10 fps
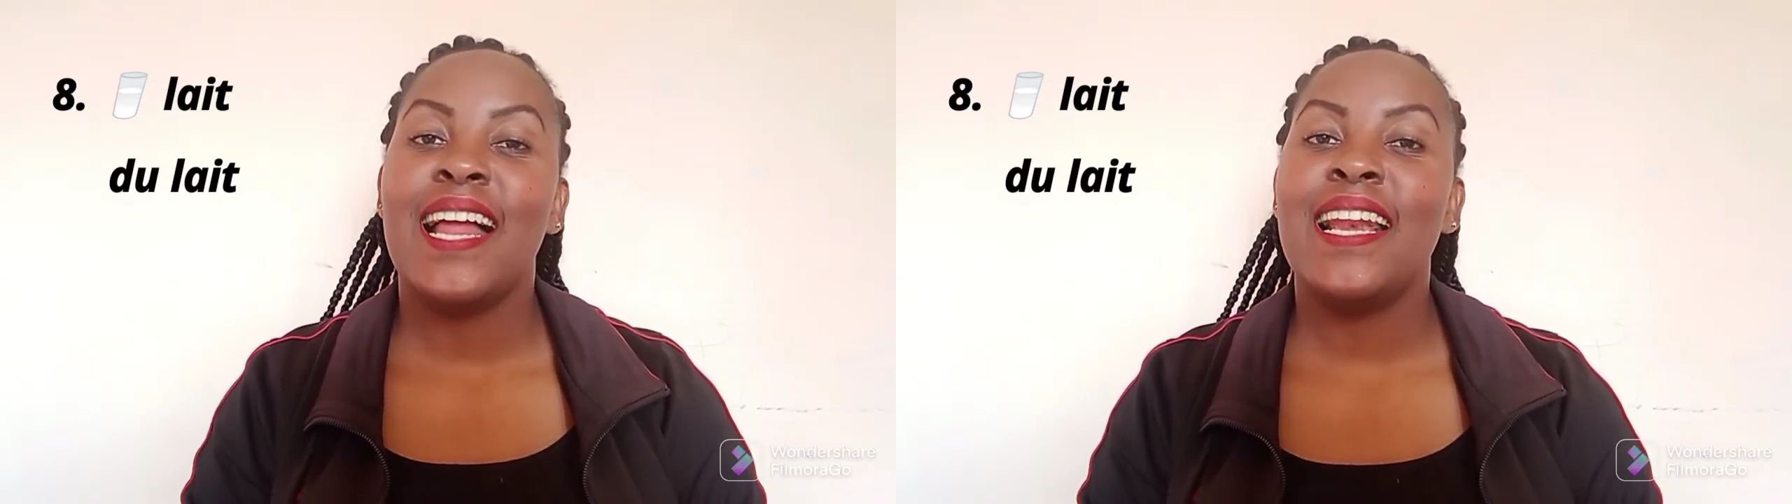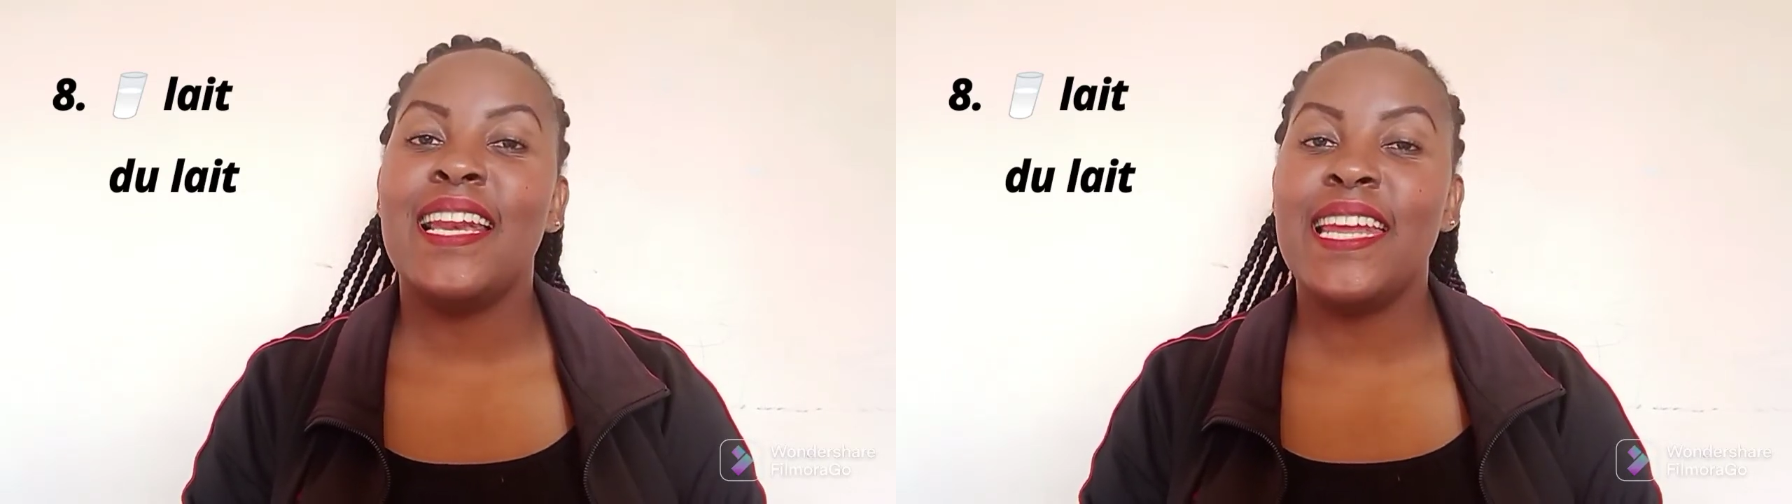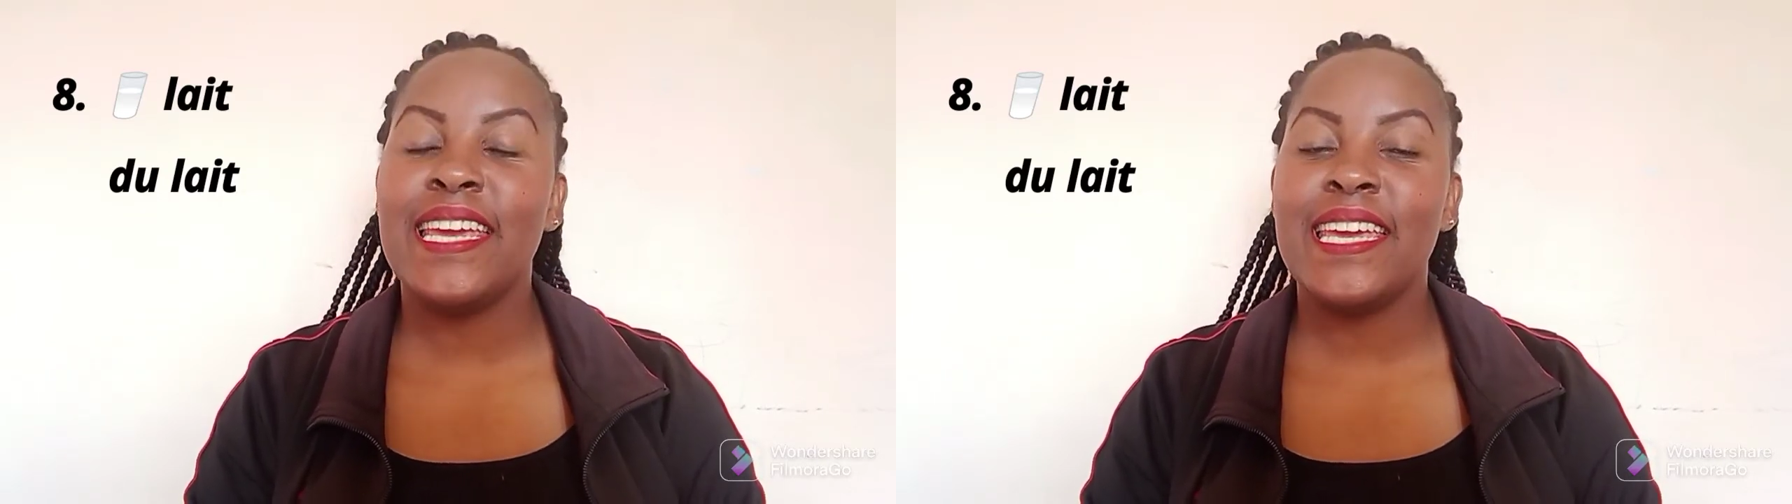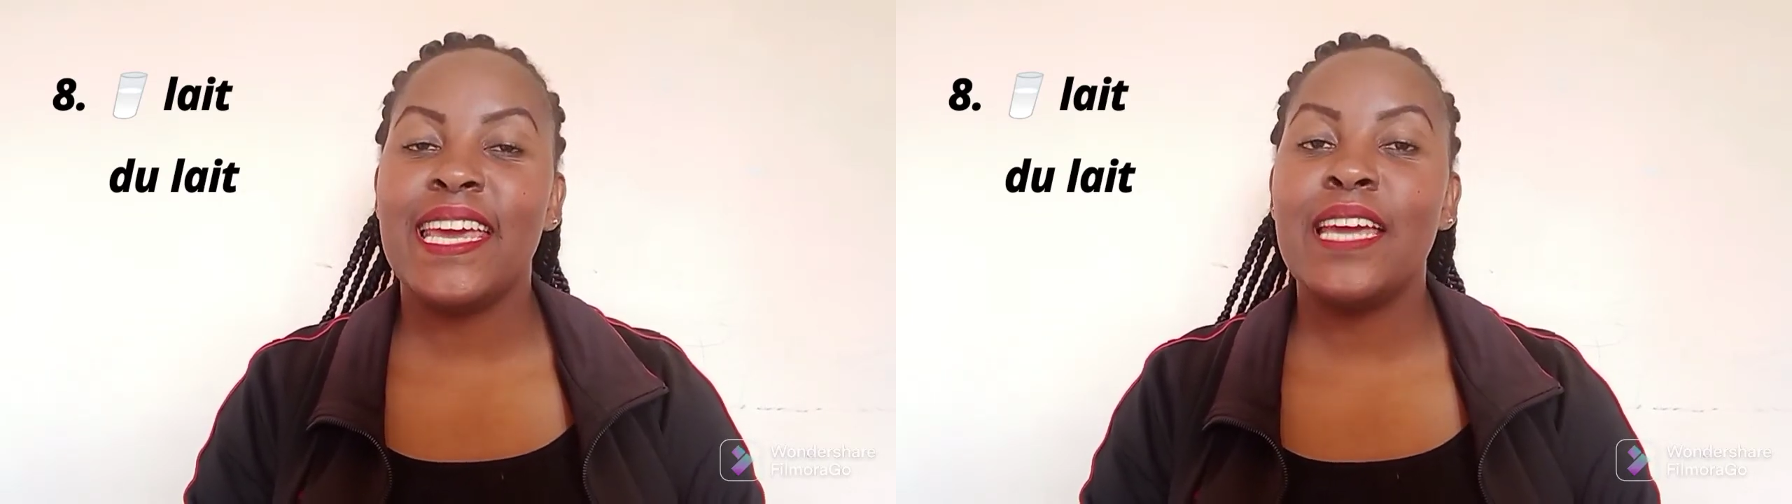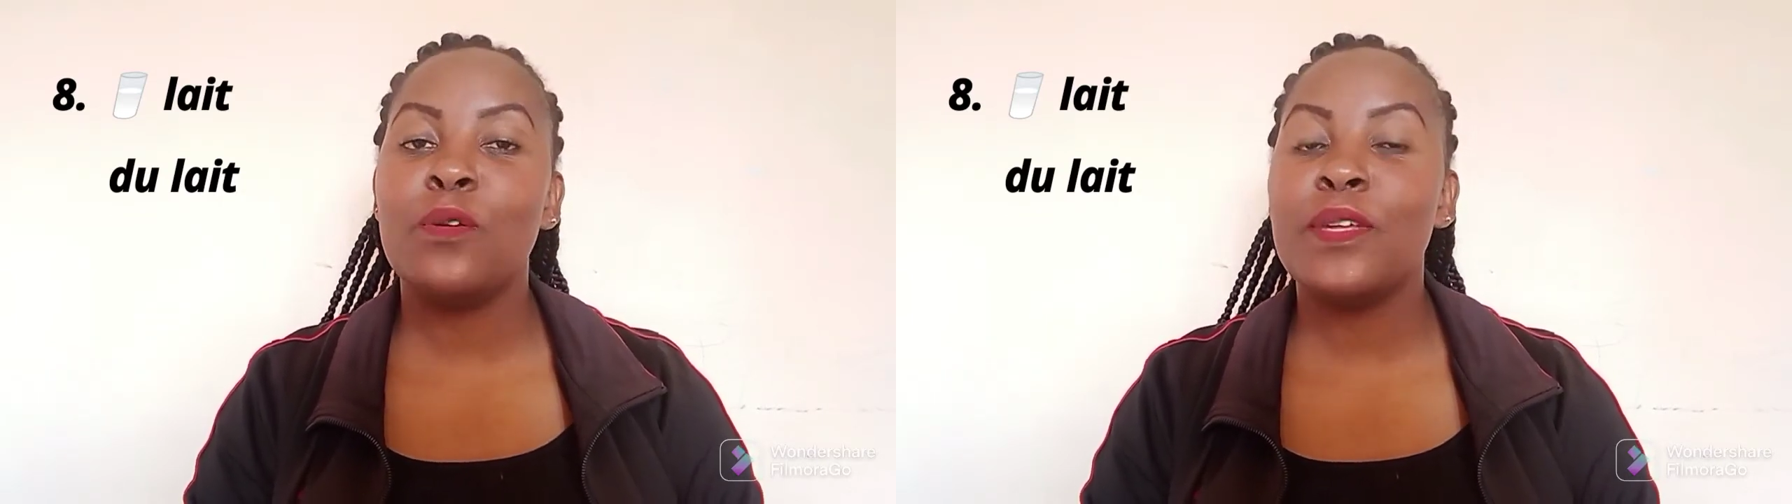Lait.
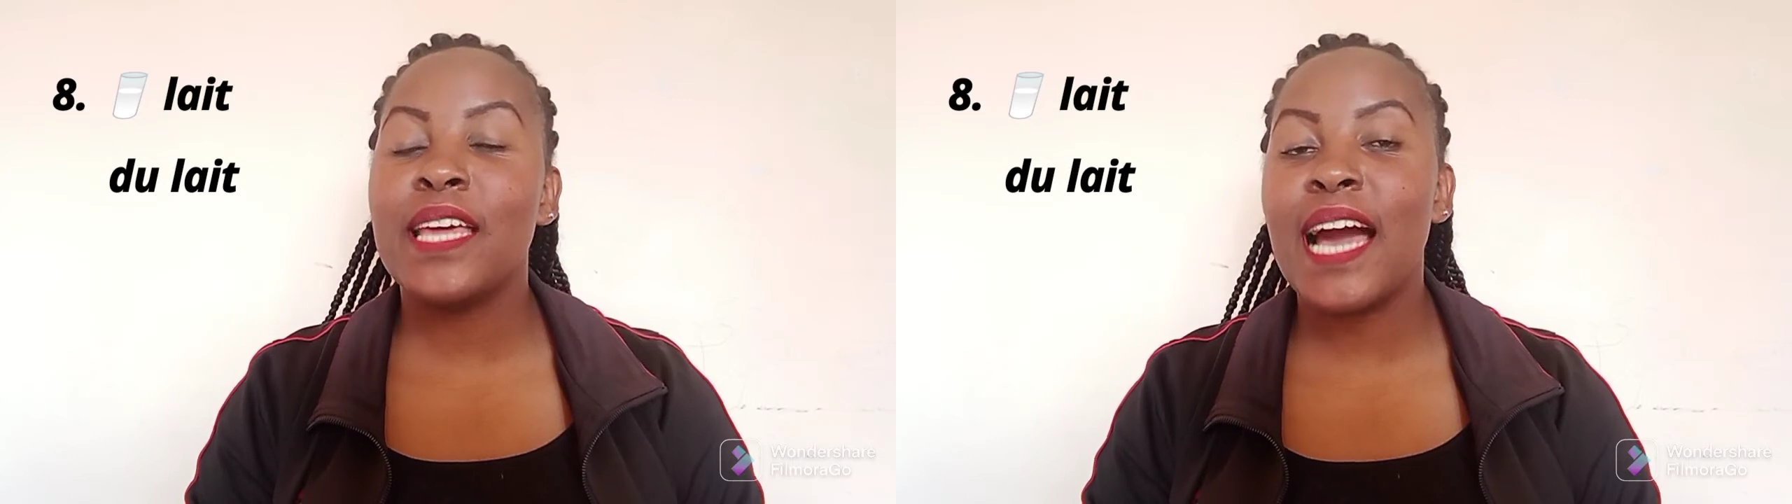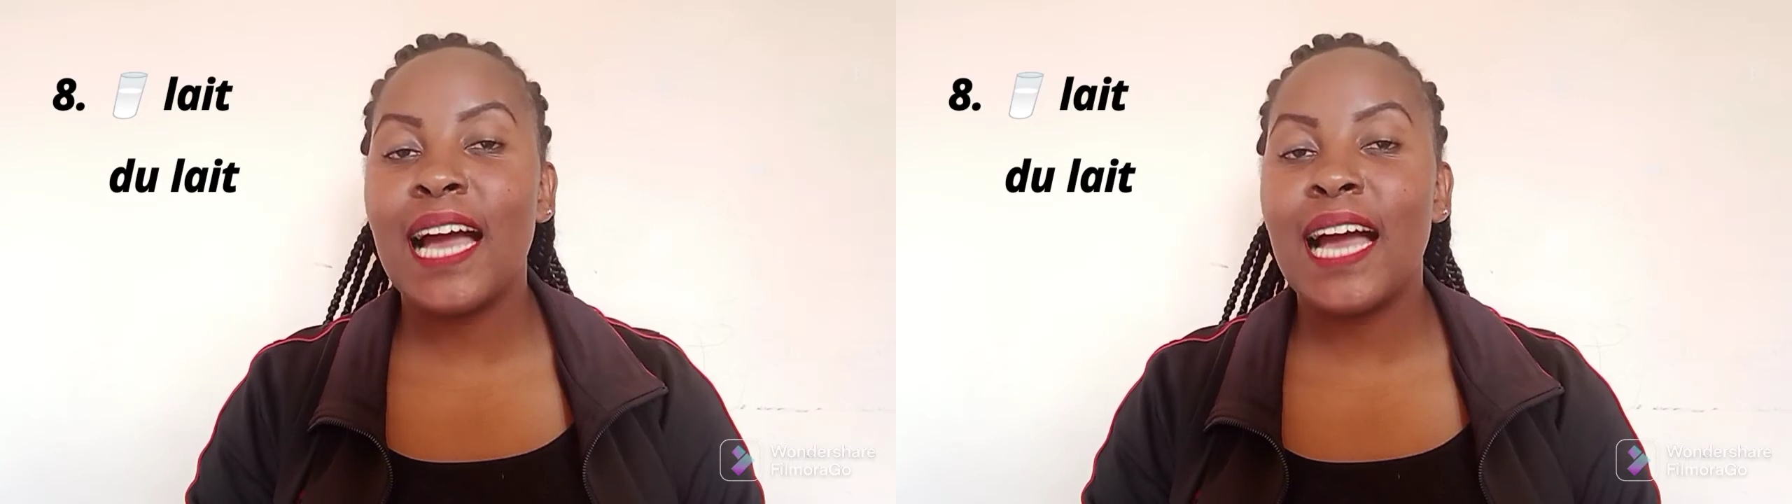And with the